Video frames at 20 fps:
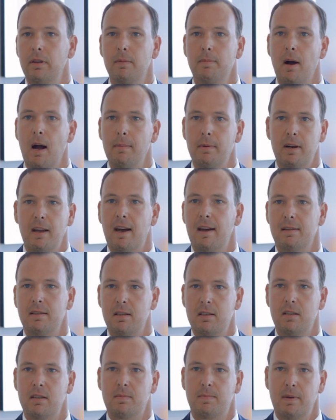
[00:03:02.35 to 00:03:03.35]
The property has
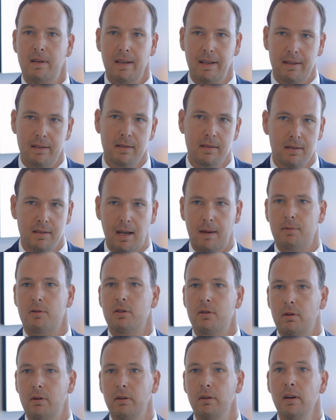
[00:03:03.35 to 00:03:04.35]
to just be
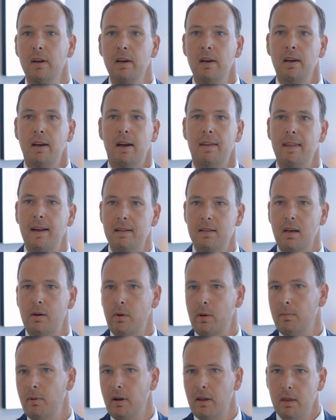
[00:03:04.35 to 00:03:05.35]
exceptional. And that's how
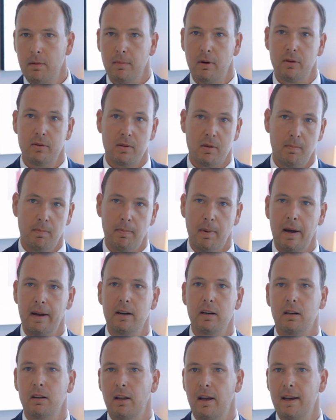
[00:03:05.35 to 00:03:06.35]
we bring the most
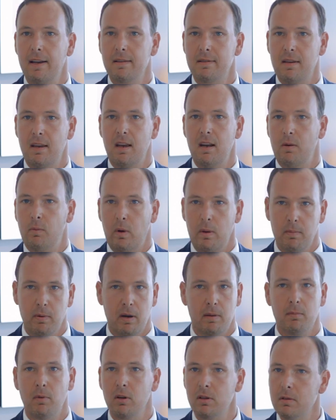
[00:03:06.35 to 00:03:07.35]
buyer clients in, and we
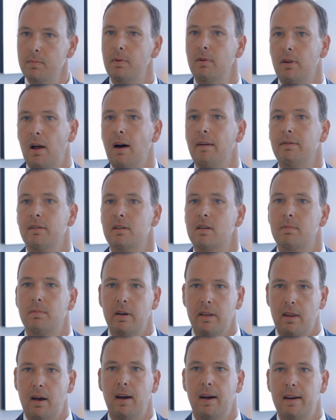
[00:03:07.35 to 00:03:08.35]
bring multiple offers and
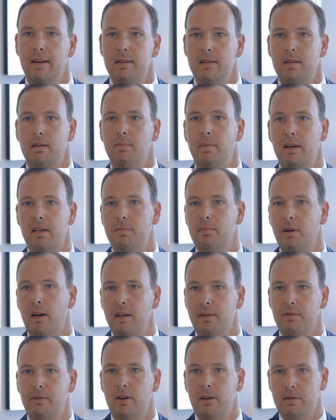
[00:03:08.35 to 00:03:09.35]
bring the highest and best
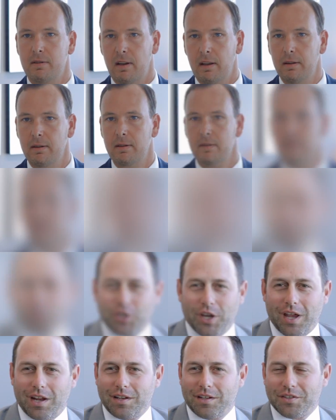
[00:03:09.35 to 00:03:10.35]
price for our sellers.
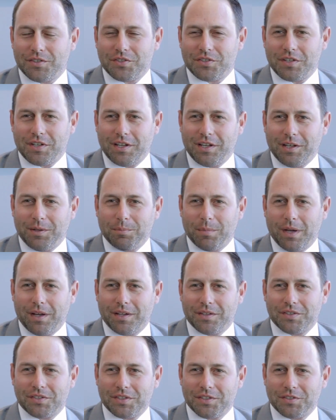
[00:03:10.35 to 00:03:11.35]
Chad and his team
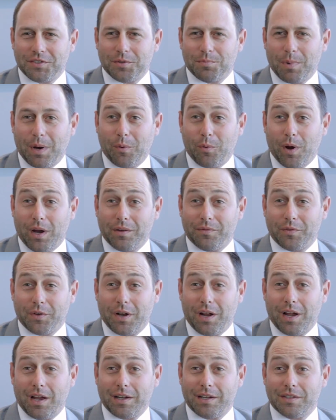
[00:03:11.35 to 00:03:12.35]
assisted my wife and
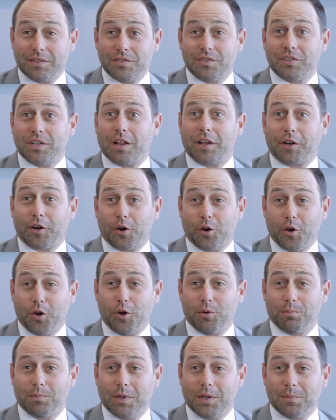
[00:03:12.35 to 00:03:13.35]
I in selling our
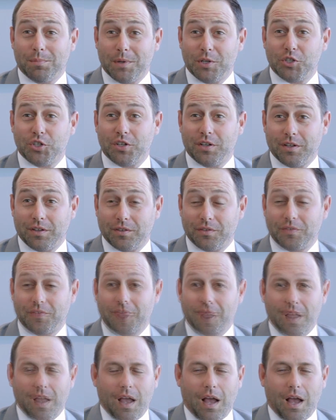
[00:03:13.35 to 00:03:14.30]
home in Mission Hills.